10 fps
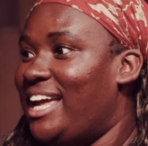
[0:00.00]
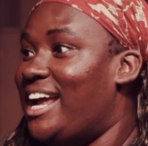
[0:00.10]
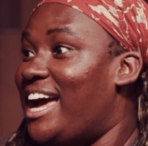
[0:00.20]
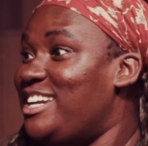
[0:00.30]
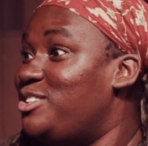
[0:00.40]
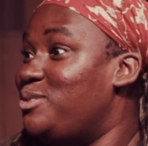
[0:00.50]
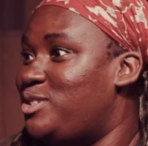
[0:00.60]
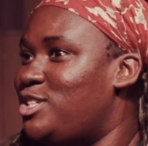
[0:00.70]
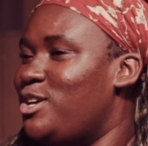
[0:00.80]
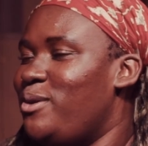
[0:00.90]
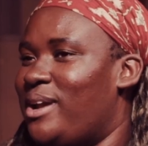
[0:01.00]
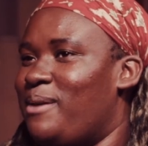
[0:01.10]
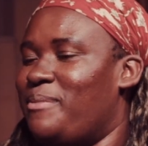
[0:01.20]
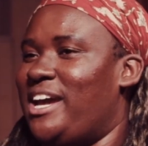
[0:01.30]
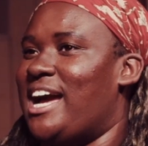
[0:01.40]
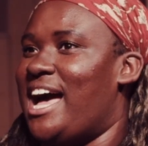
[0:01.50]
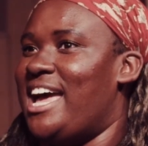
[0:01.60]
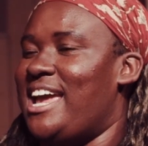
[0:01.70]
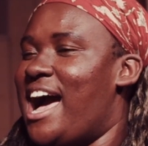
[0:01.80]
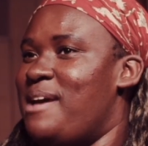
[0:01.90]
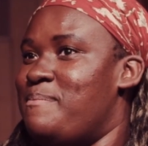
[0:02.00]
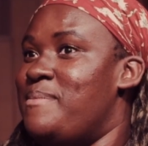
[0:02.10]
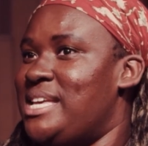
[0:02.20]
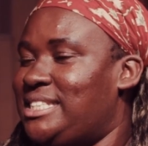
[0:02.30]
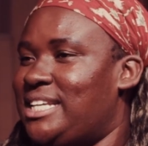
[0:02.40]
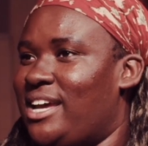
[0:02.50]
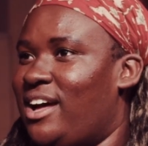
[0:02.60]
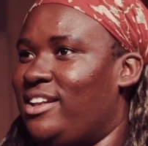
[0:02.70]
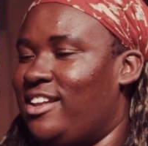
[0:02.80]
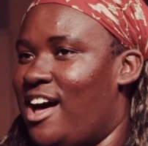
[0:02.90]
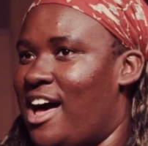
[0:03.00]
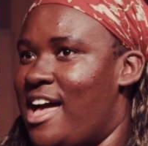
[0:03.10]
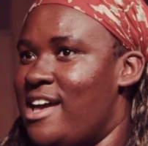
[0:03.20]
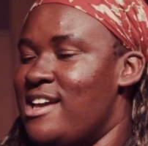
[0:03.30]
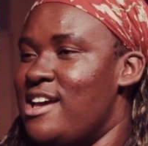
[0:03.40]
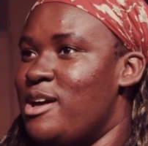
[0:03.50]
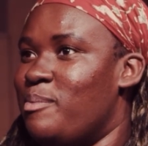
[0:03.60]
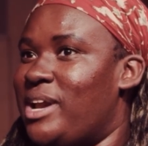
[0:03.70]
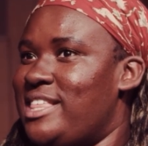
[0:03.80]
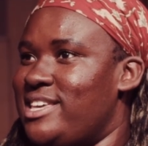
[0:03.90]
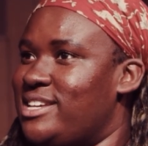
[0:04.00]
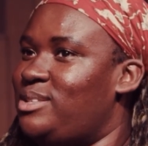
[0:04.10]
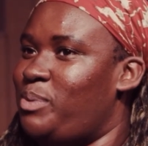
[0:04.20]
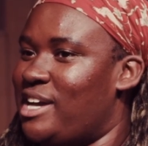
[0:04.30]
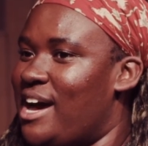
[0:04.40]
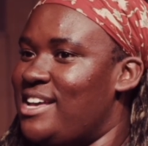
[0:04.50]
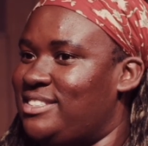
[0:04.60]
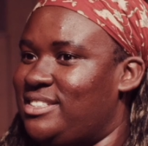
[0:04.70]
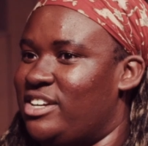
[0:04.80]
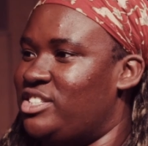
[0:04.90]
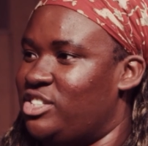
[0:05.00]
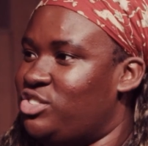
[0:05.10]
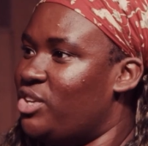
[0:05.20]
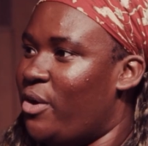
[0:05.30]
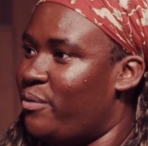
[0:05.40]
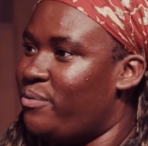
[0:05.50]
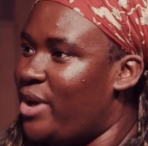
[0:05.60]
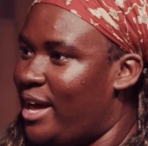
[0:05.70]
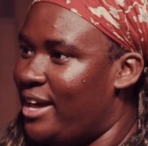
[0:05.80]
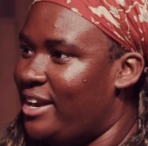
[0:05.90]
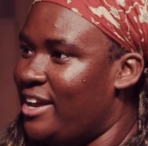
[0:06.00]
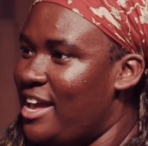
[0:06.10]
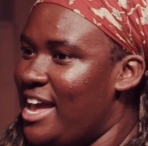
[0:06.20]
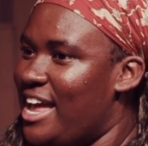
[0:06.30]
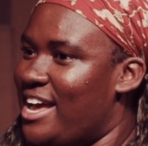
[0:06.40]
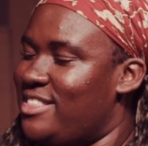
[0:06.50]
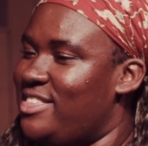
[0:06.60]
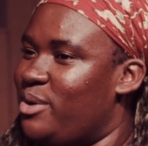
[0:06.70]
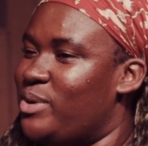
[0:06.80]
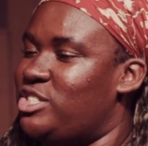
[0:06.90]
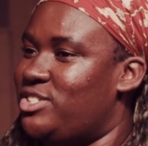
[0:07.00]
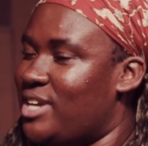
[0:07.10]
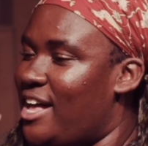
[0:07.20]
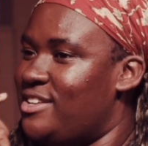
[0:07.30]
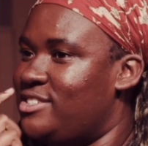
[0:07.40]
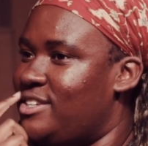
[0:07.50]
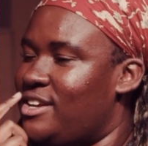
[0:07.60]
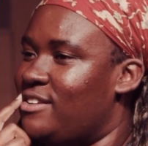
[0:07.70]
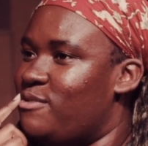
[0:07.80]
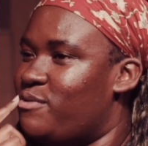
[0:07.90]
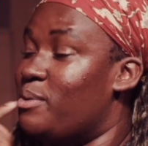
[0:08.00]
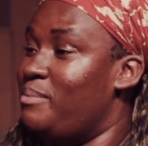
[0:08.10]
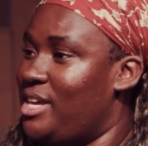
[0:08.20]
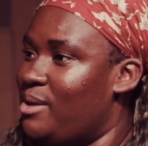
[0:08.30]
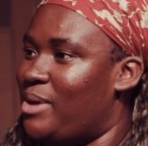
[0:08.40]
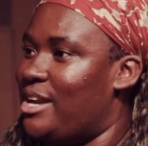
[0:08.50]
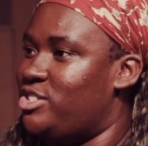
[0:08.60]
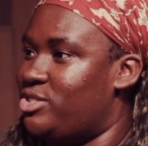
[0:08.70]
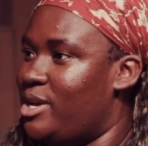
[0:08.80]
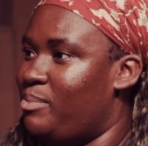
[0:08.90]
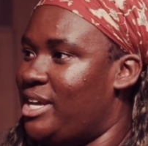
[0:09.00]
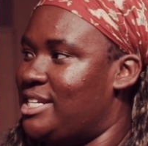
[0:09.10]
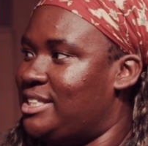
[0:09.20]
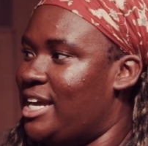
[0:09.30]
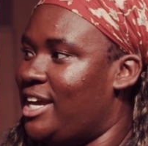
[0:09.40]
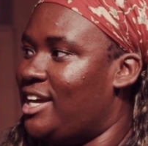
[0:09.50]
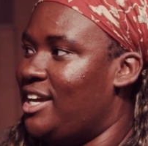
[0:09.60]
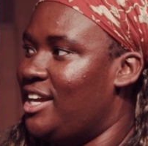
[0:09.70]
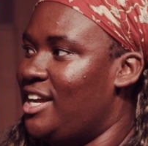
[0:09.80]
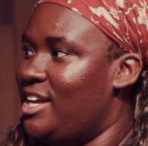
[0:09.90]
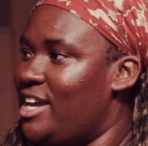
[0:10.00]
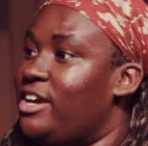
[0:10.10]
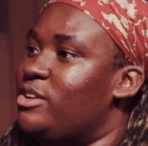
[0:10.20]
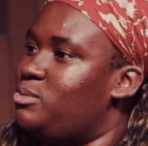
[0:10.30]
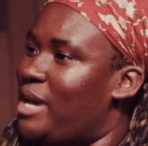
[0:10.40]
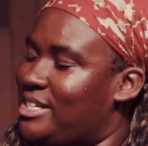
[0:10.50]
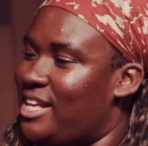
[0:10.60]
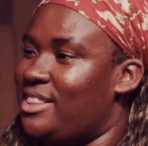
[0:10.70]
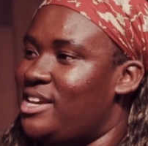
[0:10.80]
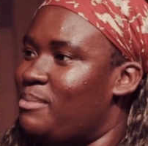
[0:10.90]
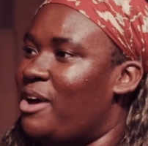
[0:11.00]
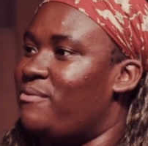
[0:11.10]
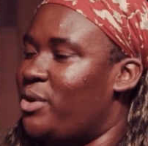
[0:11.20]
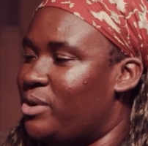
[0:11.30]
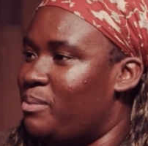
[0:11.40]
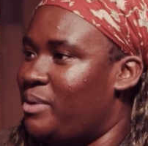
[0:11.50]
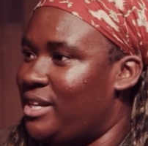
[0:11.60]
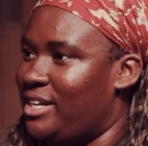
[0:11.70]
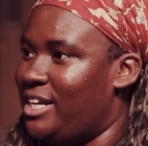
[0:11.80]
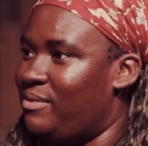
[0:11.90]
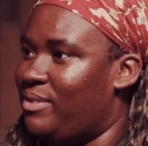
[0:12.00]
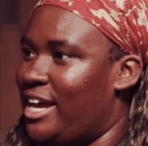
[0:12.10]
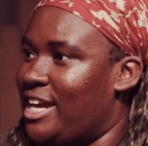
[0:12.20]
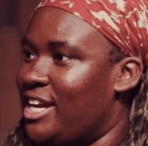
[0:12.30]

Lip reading: and I do too, and I'm like, I miss it a lot, but I think it's because they're just so fun, and I think what's challenging for me about a straight play is, like, it goes back to that thing about vulnerability of, like,